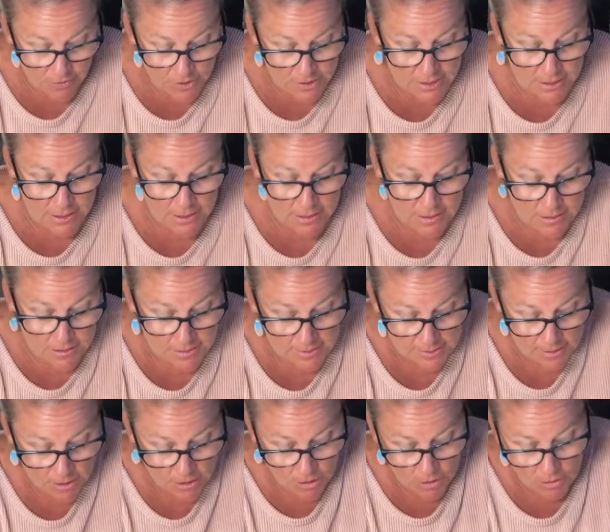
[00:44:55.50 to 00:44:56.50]
done.
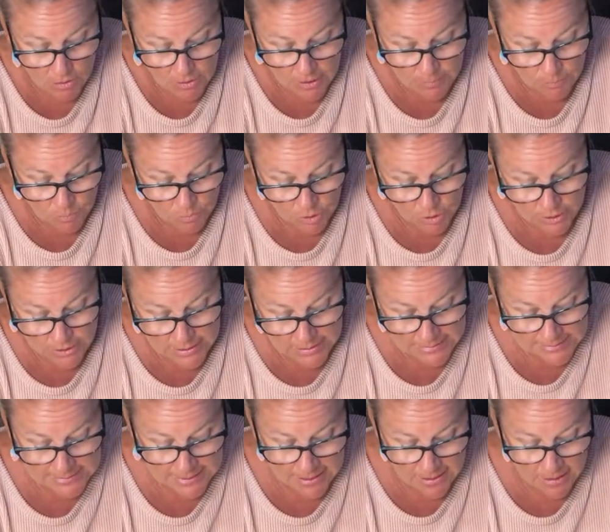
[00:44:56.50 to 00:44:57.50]
So I'm really
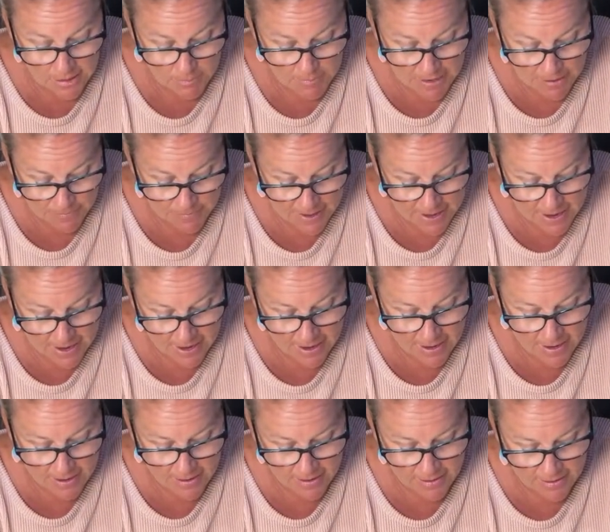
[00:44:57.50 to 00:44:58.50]
excited about
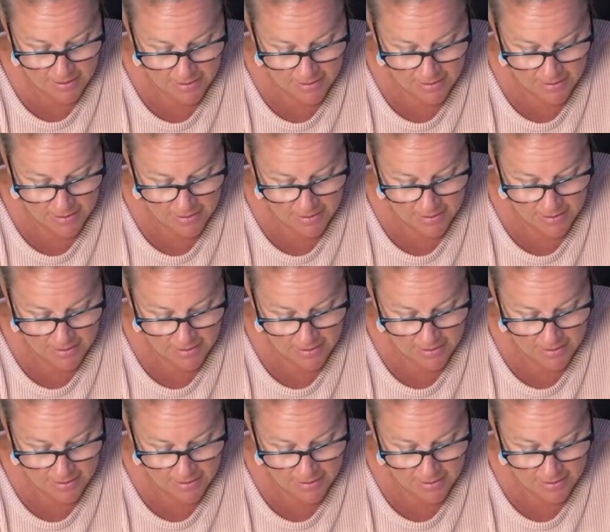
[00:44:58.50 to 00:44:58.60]
that.